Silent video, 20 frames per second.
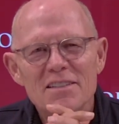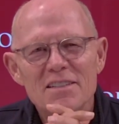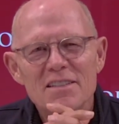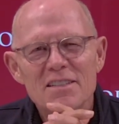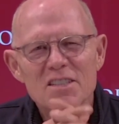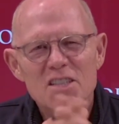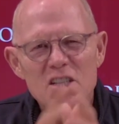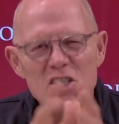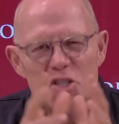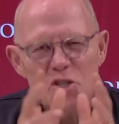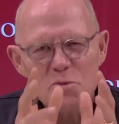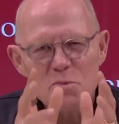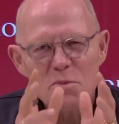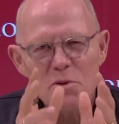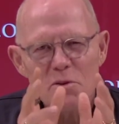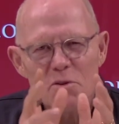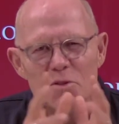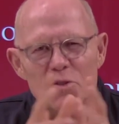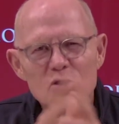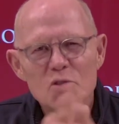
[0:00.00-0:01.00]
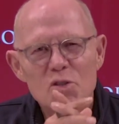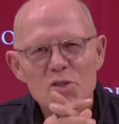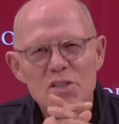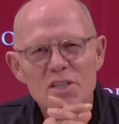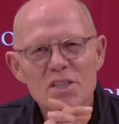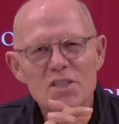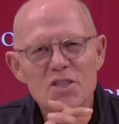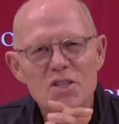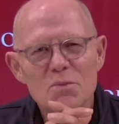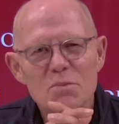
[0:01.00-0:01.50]
It's a spiritual
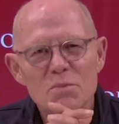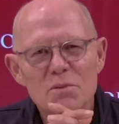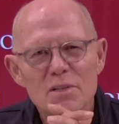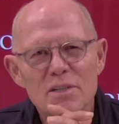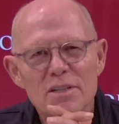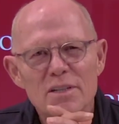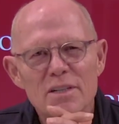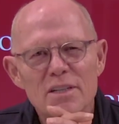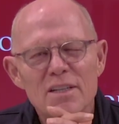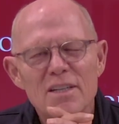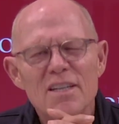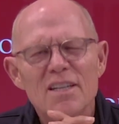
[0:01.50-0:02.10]
discipline